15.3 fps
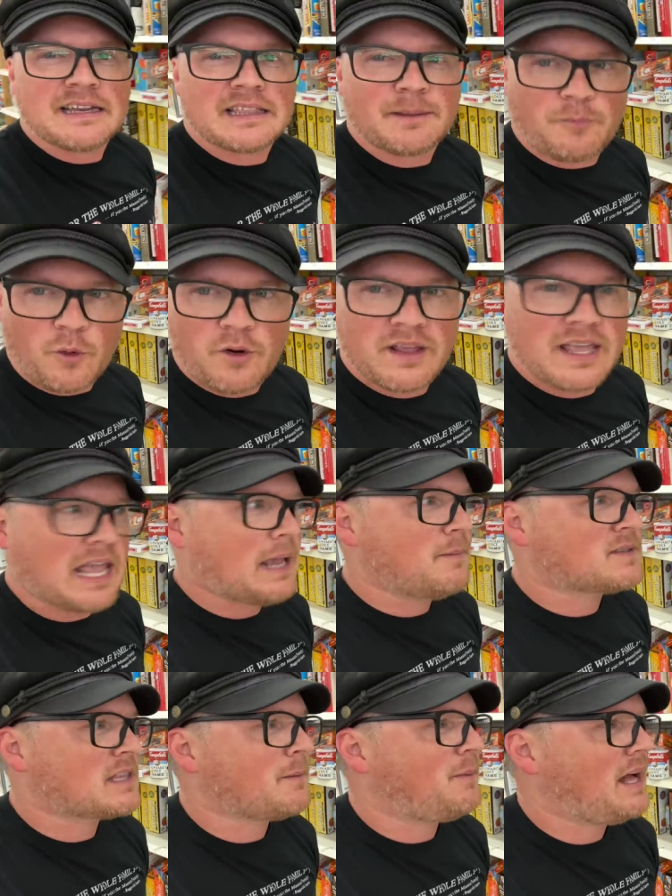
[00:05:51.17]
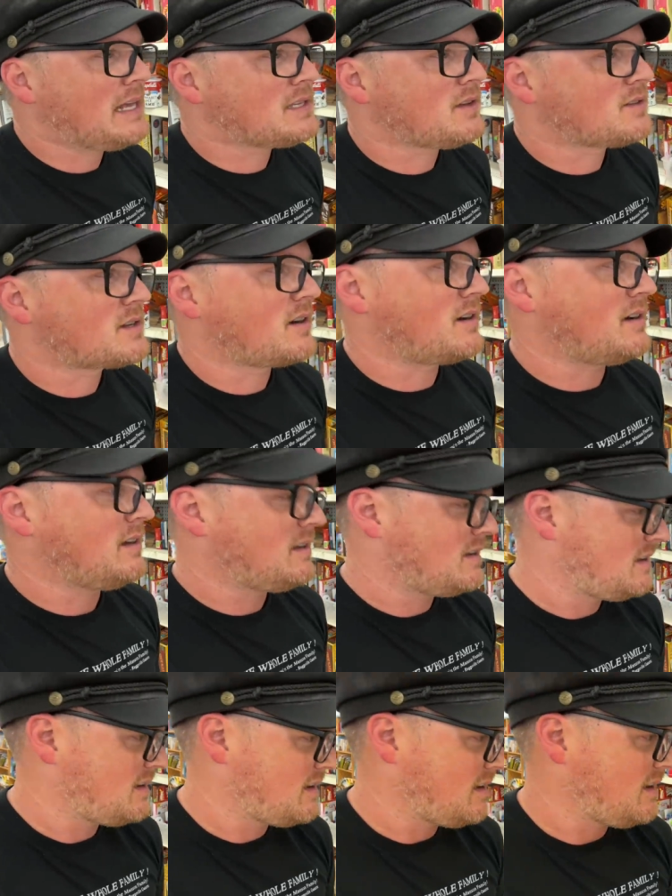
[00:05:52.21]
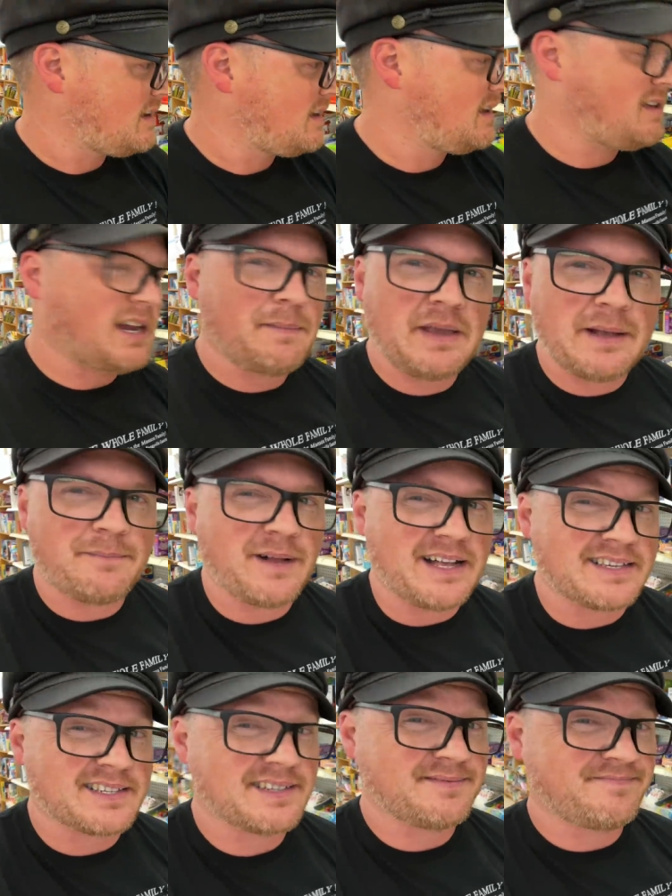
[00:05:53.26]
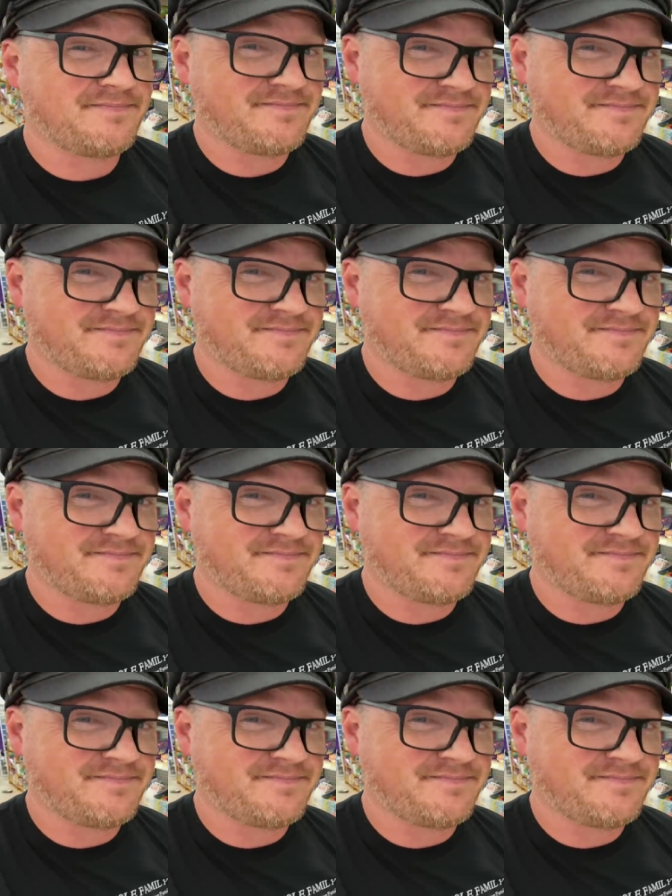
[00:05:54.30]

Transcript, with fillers: the board games and the puzzles are gonna be a bust.